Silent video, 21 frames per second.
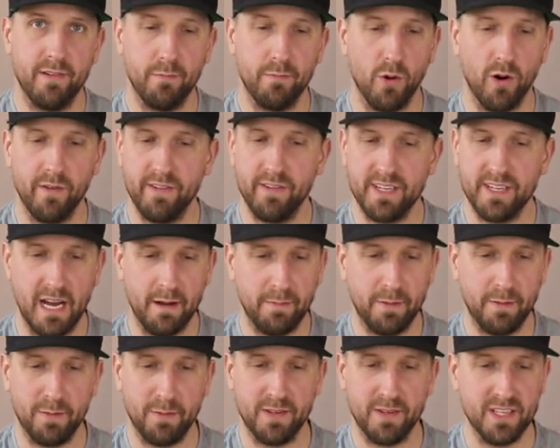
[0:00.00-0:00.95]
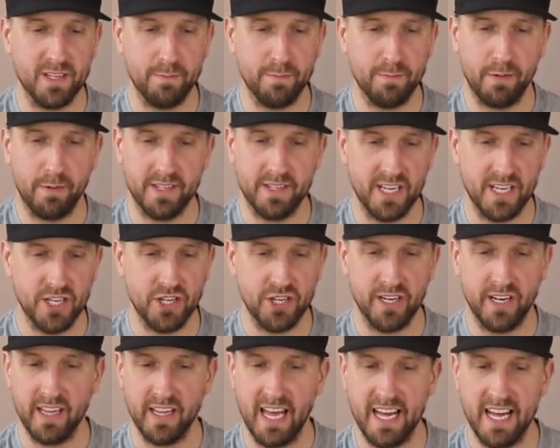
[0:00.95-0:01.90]
More of a depth
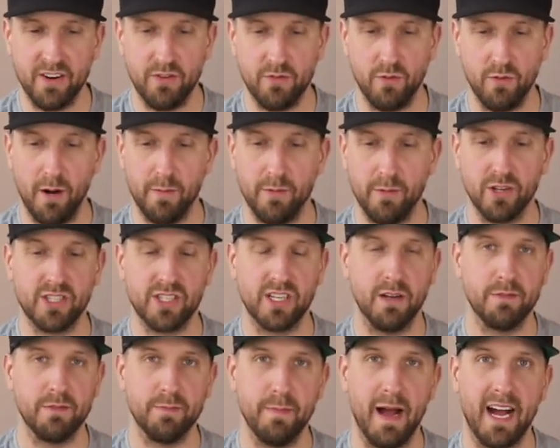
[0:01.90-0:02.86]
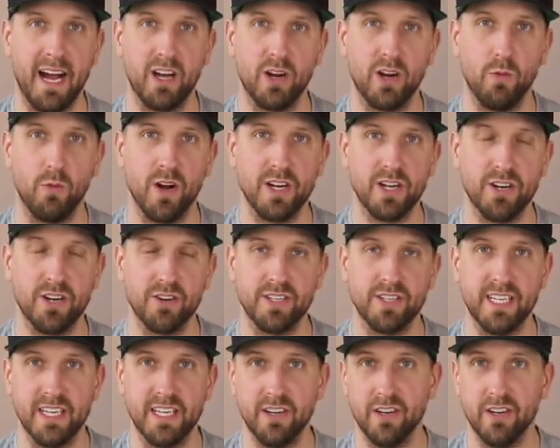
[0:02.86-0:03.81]
position. Landon Roberts comes back on a
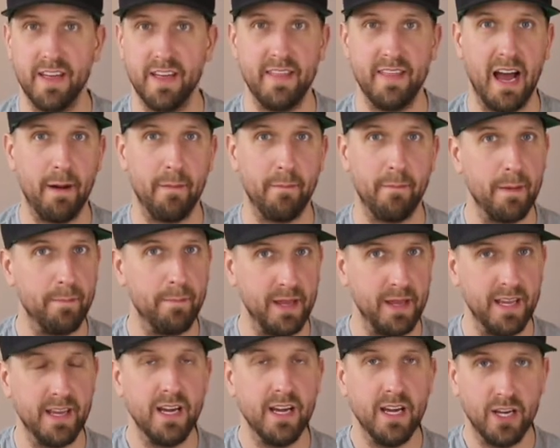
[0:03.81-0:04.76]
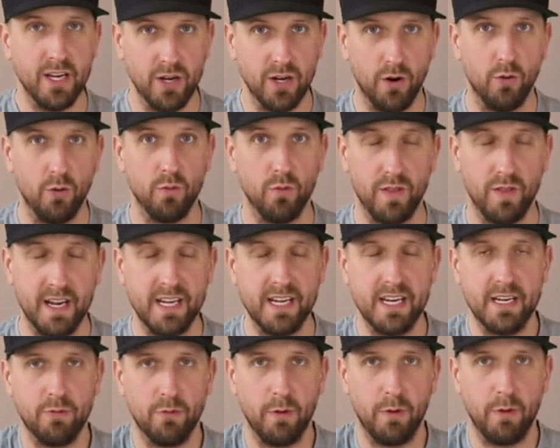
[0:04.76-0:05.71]
1-year deal, and that might be, you know, they
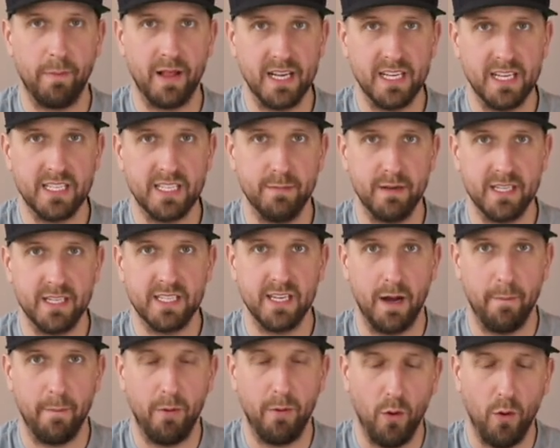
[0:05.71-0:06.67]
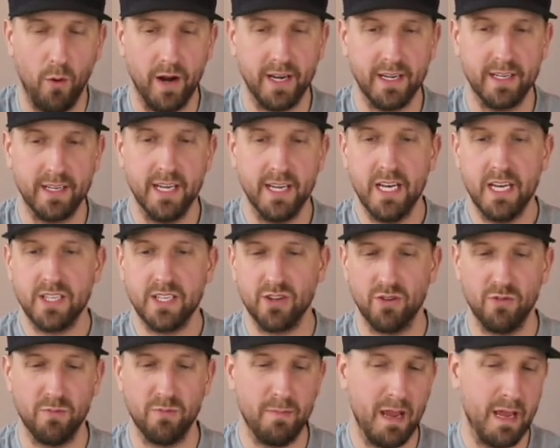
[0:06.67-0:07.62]
need to replace him at some point.
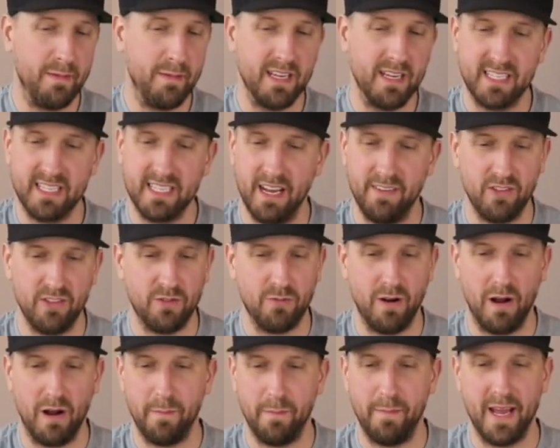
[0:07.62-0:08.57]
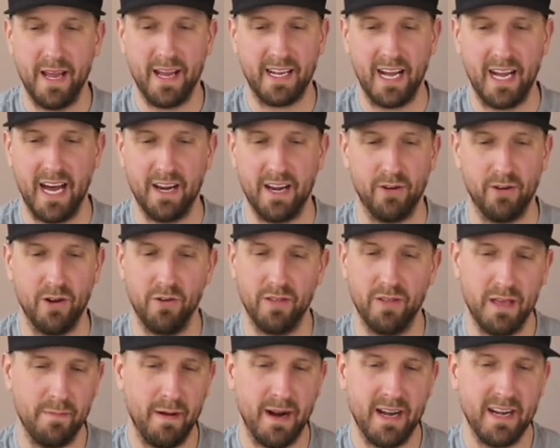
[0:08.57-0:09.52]
So maybe a 7th round pick, I don't know.
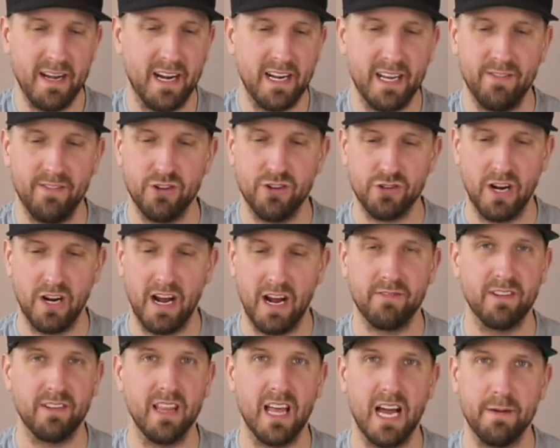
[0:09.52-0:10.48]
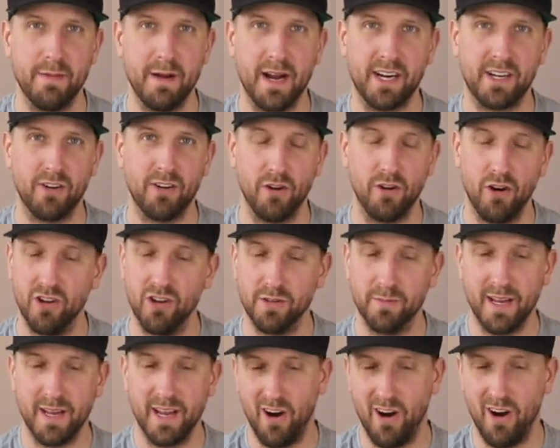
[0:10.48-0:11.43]
And they might not even draft a linebacker at all, to
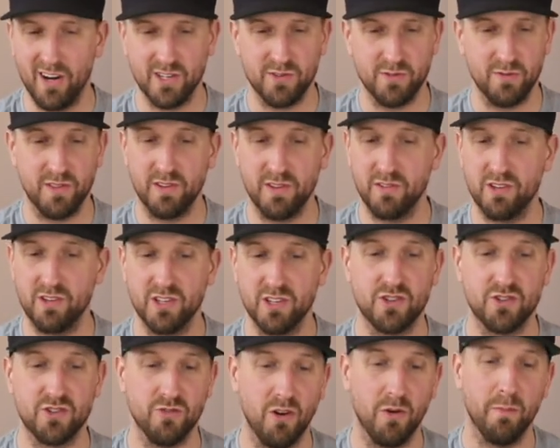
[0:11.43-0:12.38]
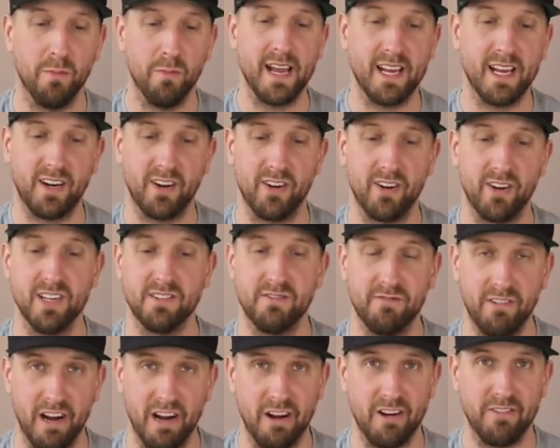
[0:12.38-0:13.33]
be honest with you, because Jerome Baker is
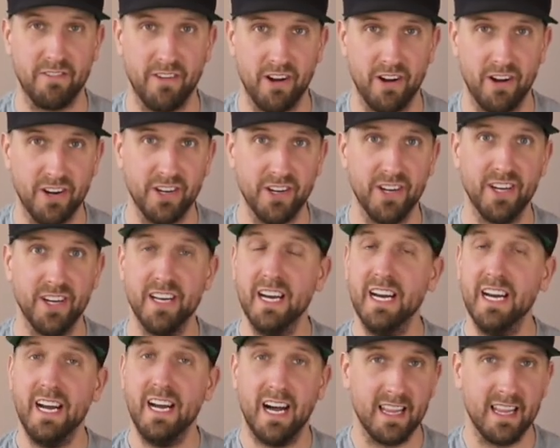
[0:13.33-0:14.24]
very, very good.